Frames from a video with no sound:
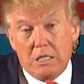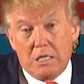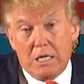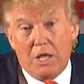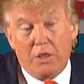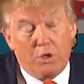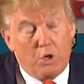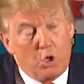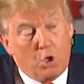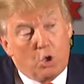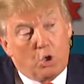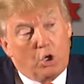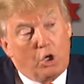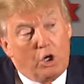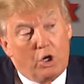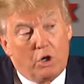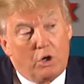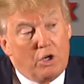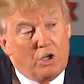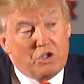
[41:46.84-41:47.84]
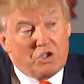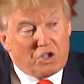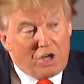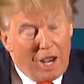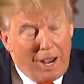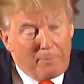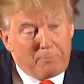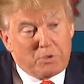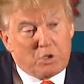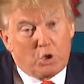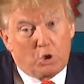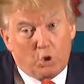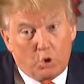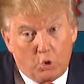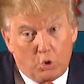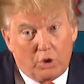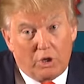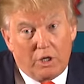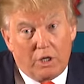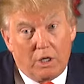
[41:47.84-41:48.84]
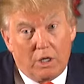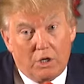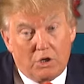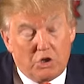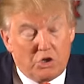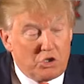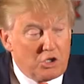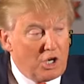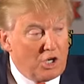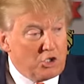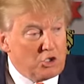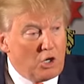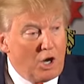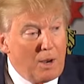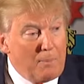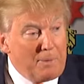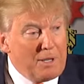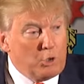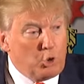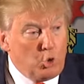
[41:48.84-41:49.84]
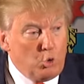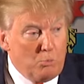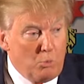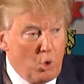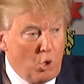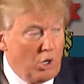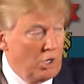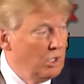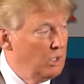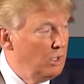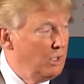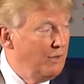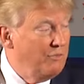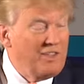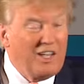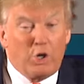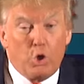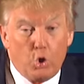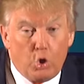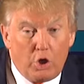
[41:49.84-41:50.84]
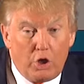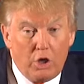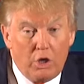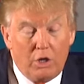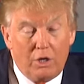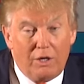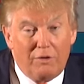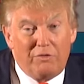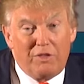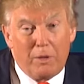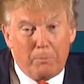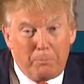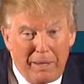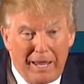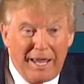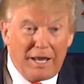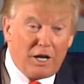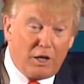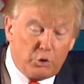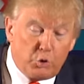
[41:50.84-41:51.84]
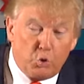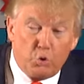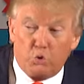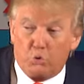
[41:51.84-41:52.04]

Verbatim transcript: and the nuclear is absolutely a disaster. How about two more if they're good? Okay. If they're bad, I'll do